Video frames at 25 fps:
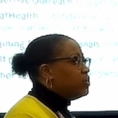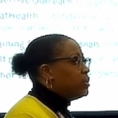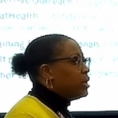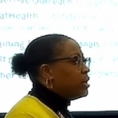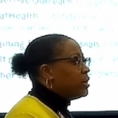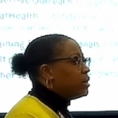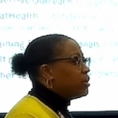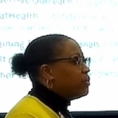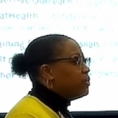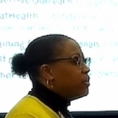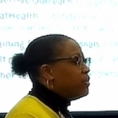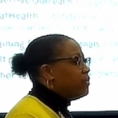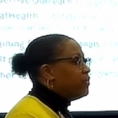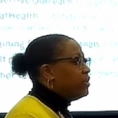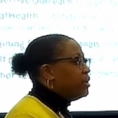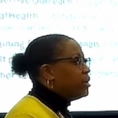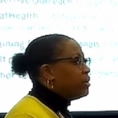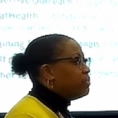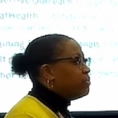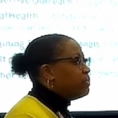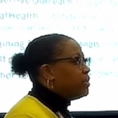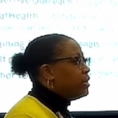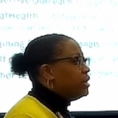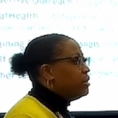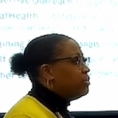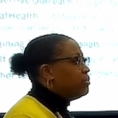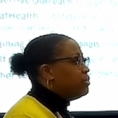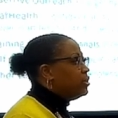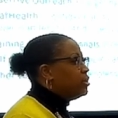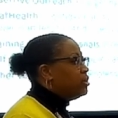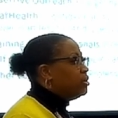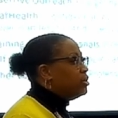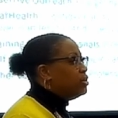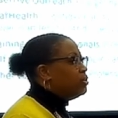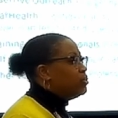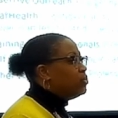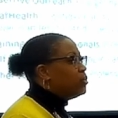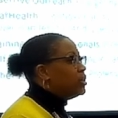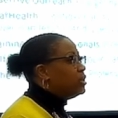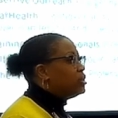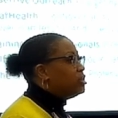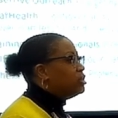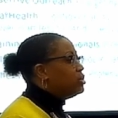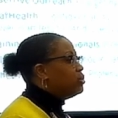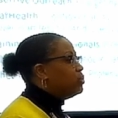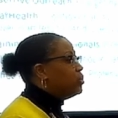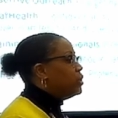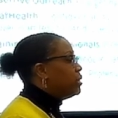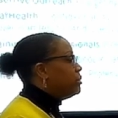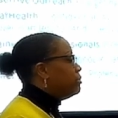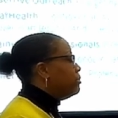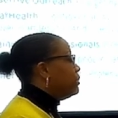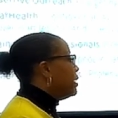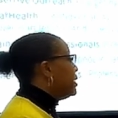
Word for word: work with young people on a one-to-one -one